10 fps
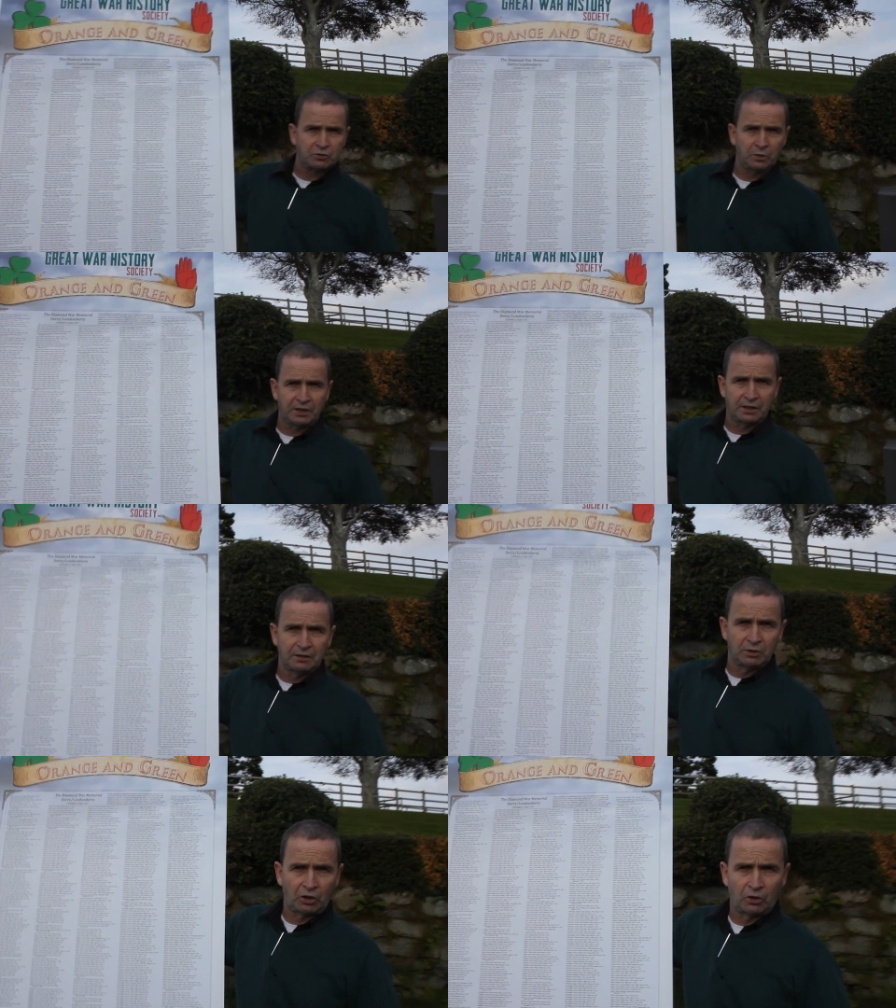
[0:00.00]
We
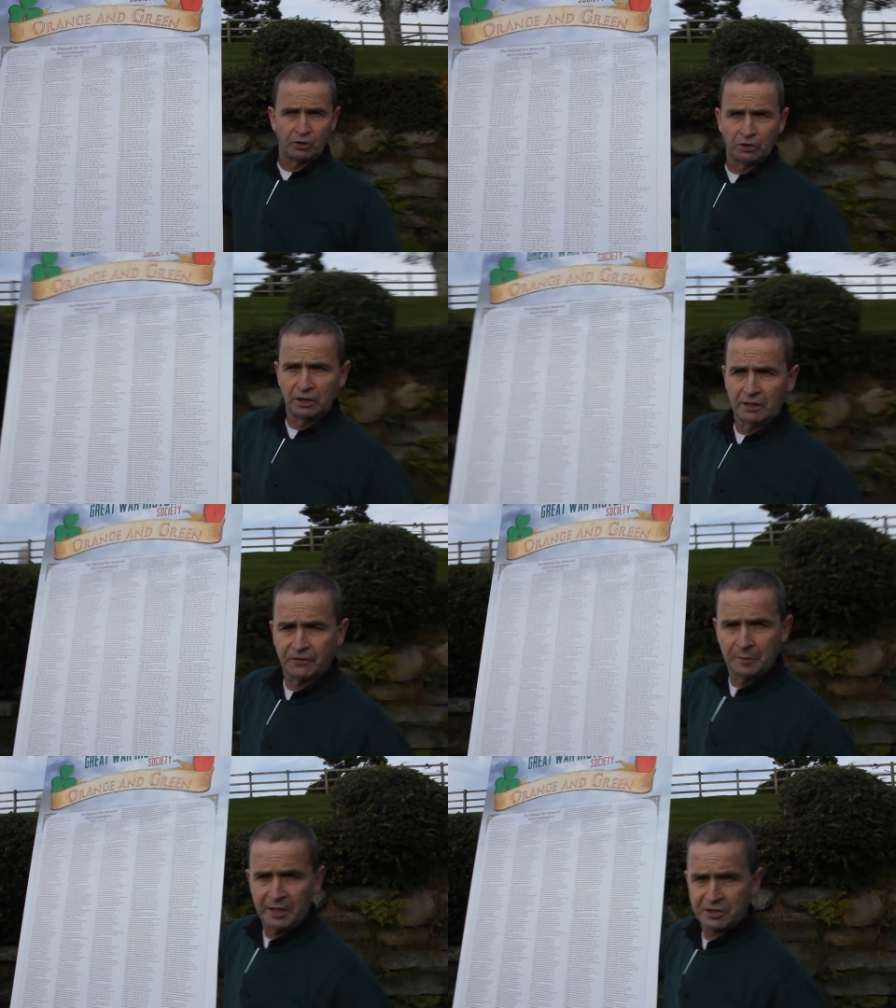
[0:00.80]
can record all the
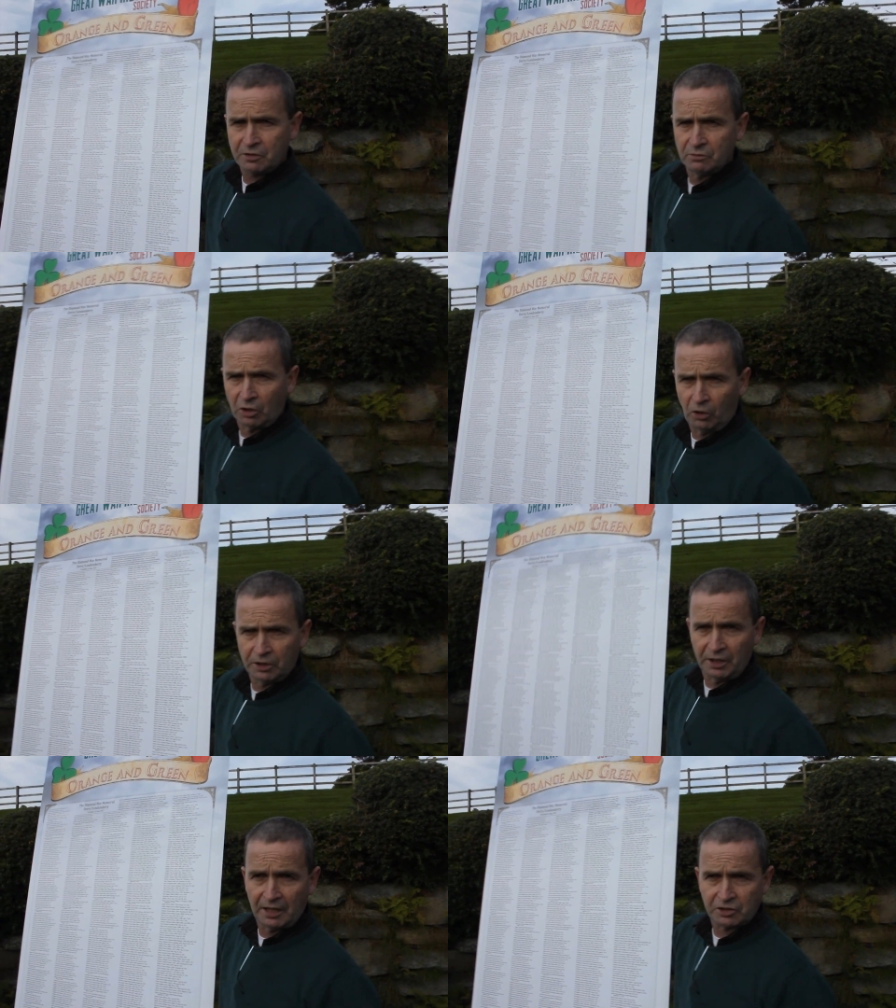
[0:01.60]
information,
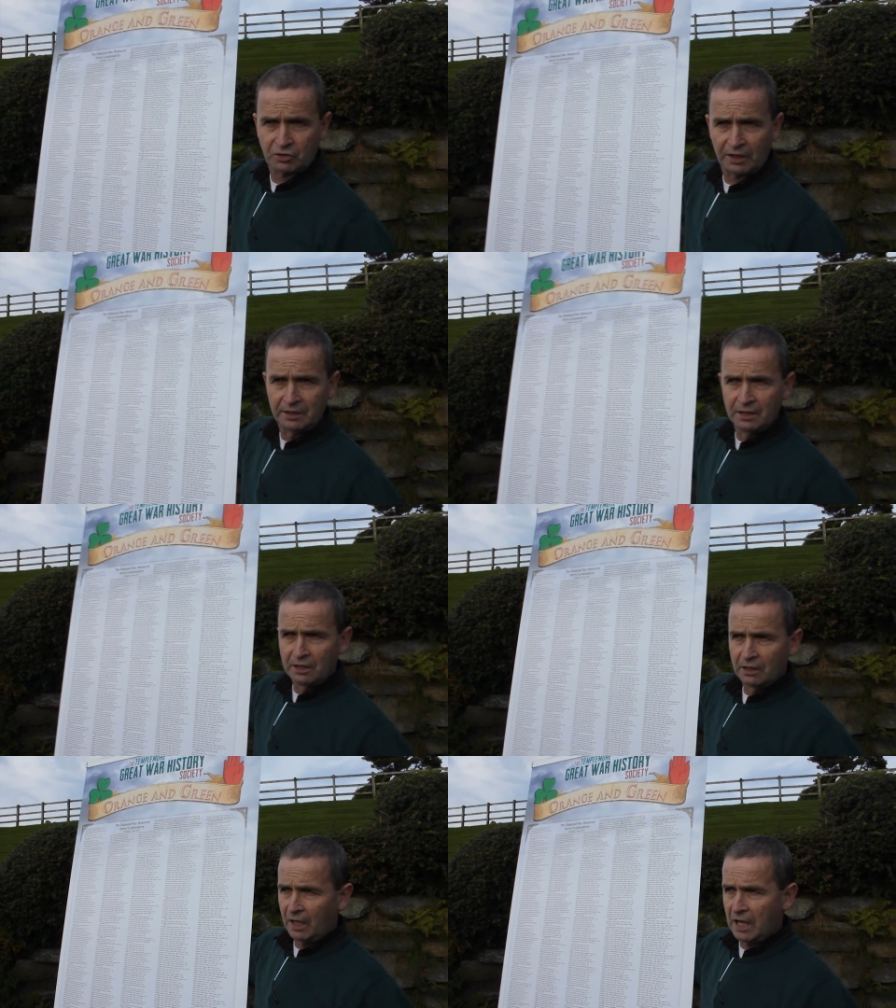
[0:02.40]
record the history,
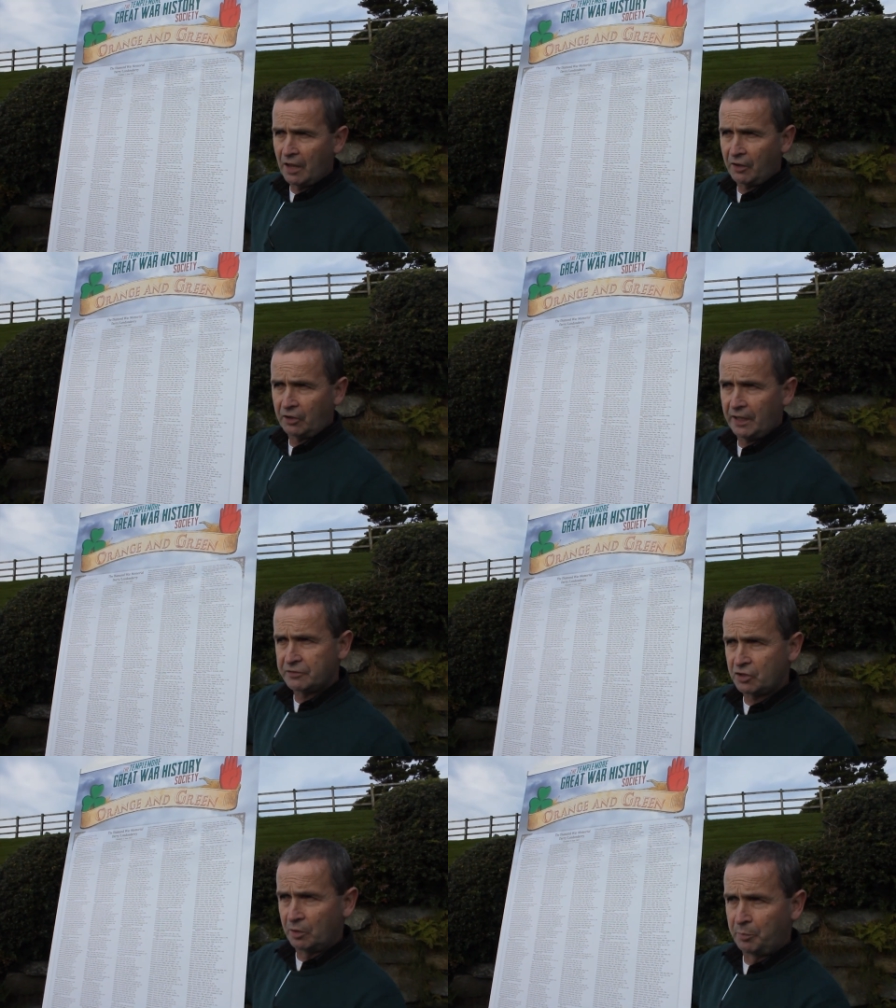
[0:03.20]
the
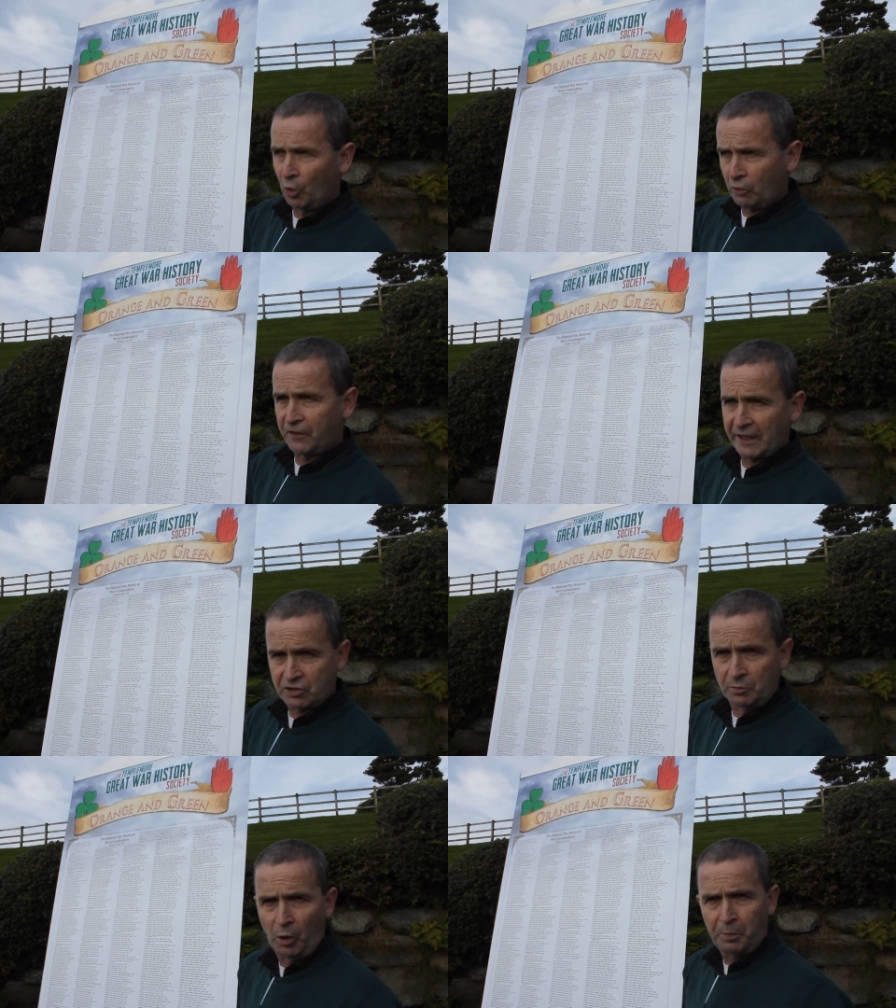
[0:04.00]
graves that are broke, fix
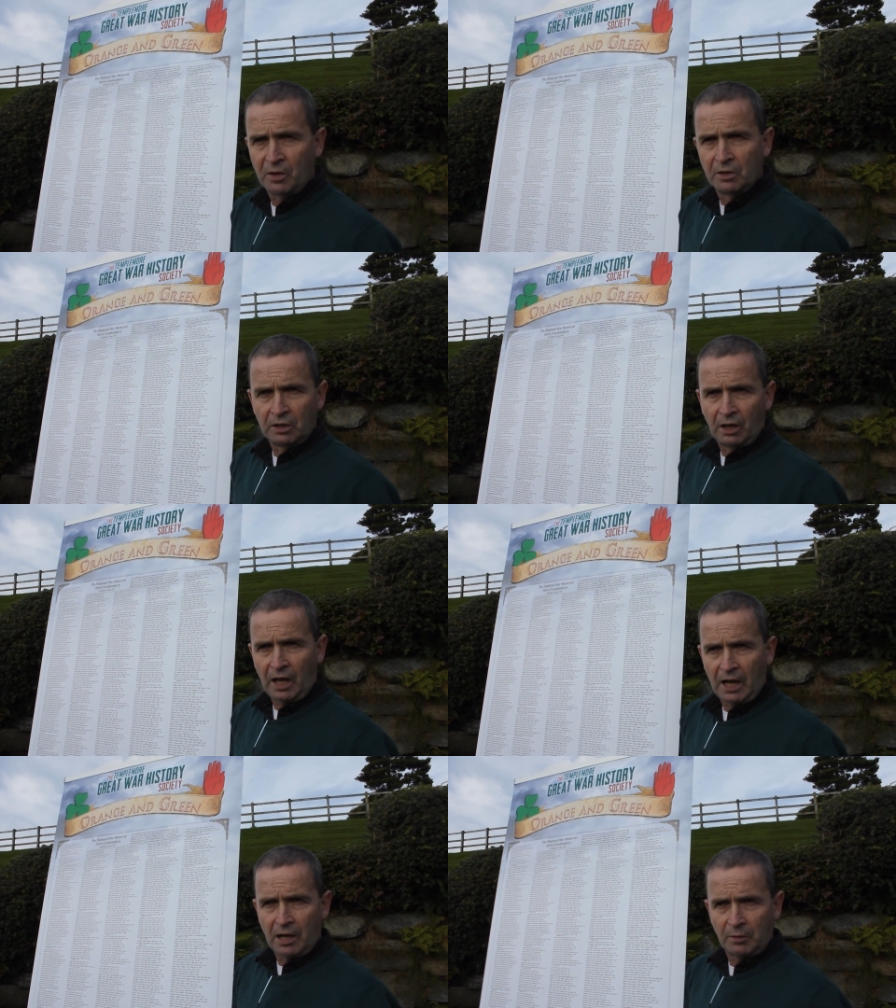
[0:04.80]
them up,
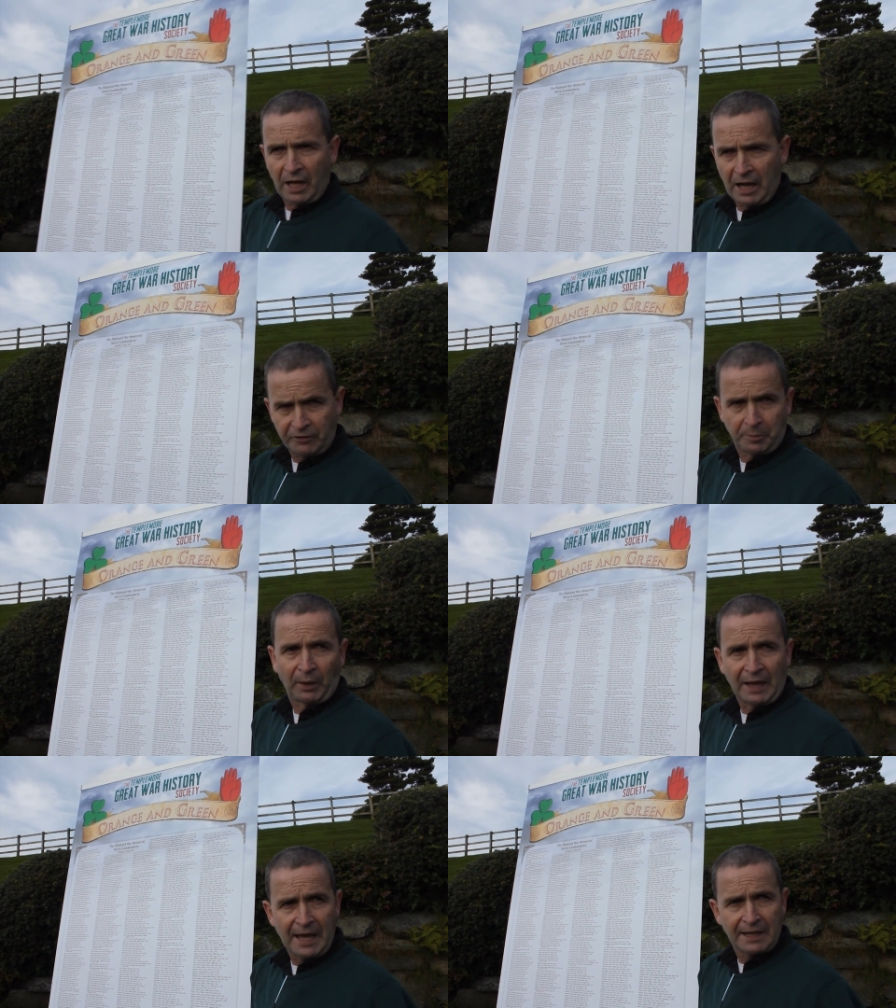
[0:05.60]
have a
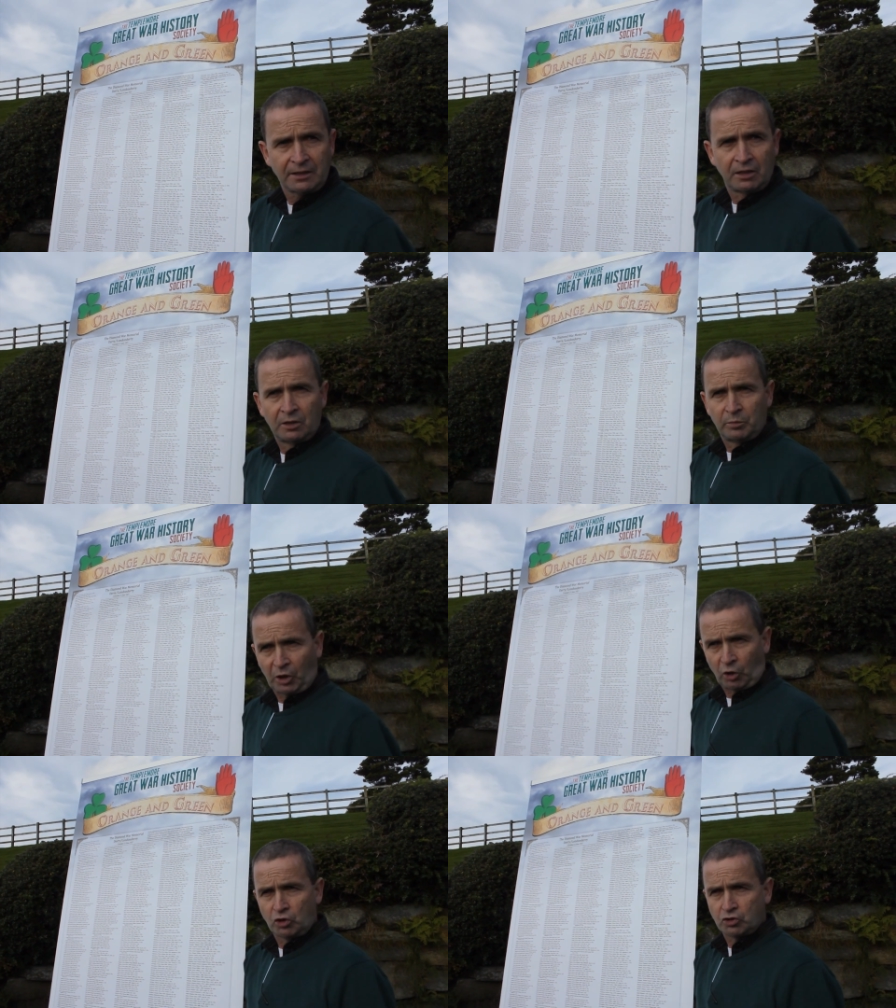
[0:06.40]
plan,
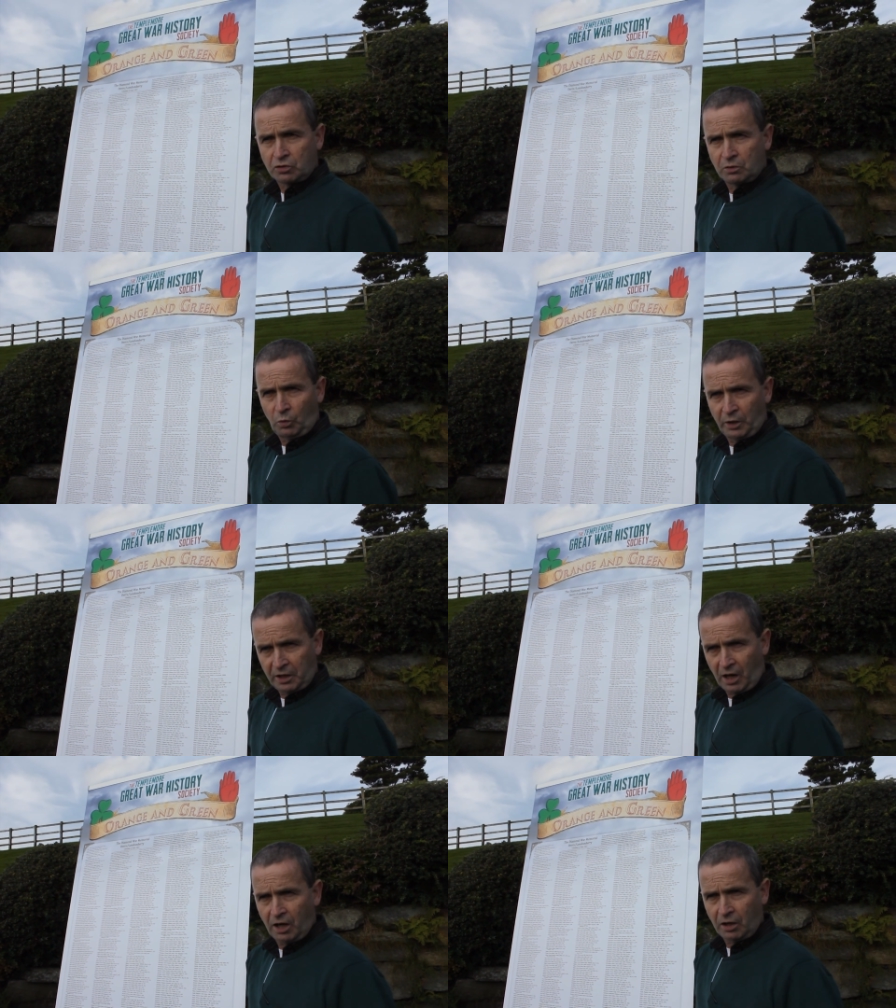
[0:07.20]
because we
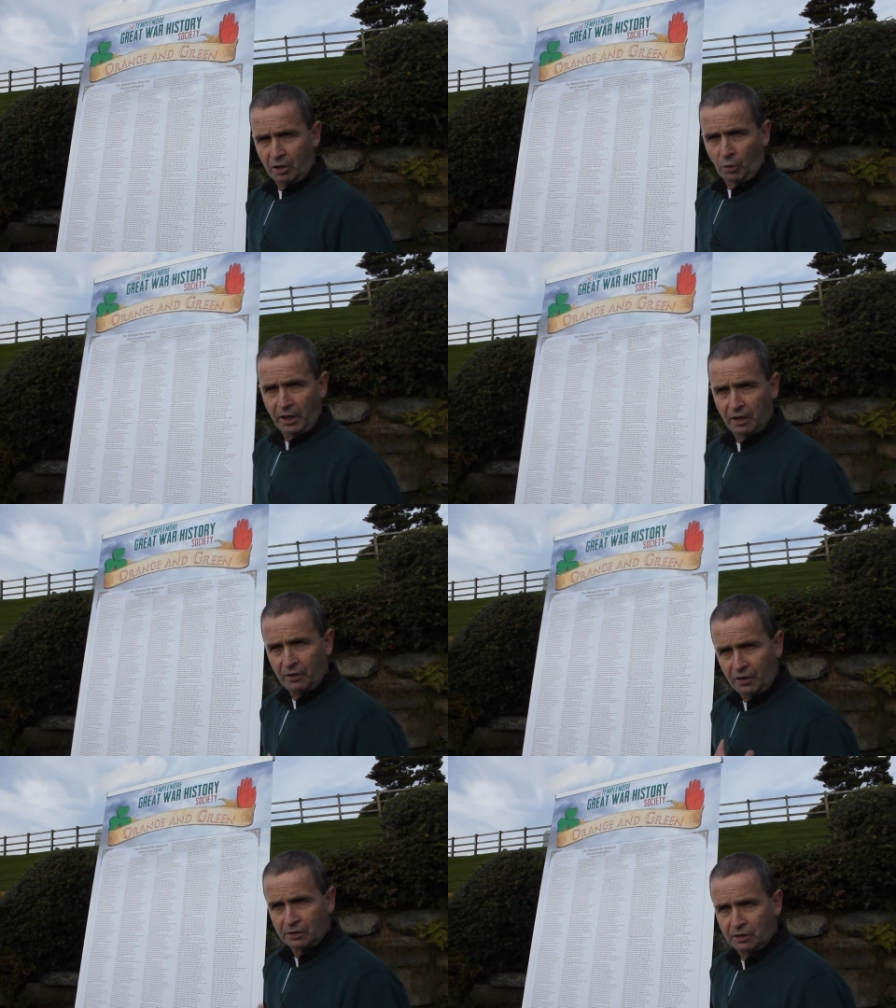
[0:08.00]
are aware
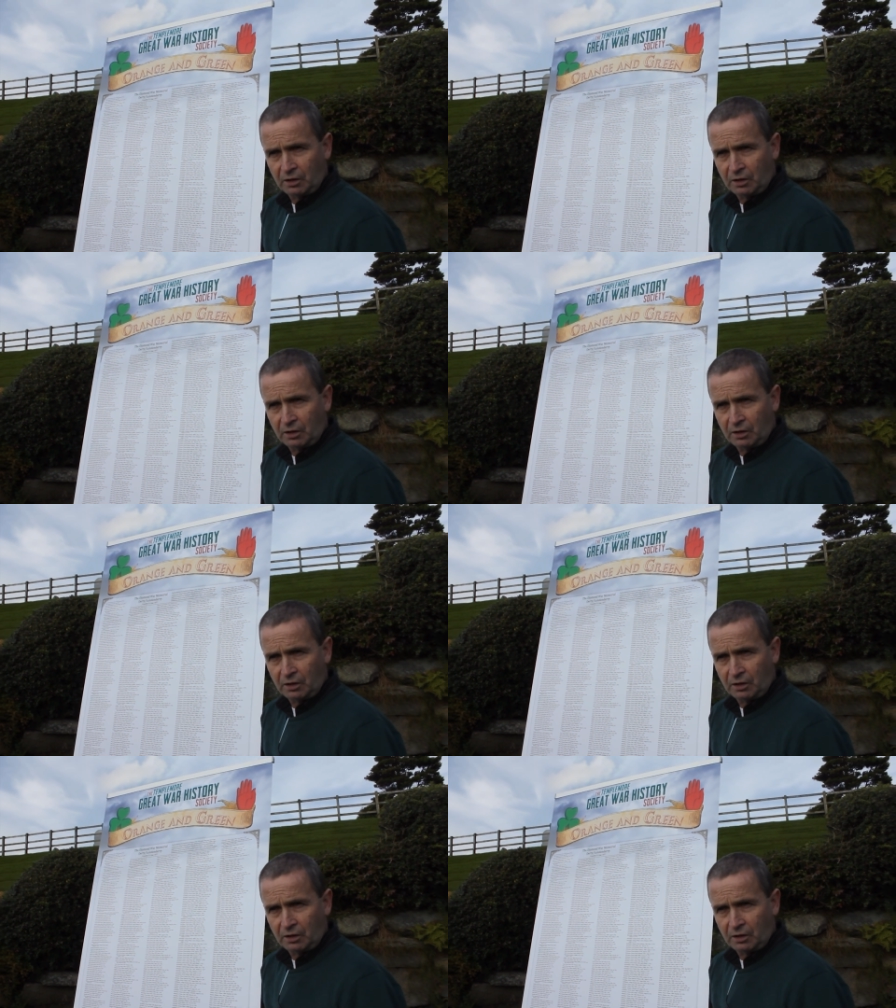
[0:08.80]
that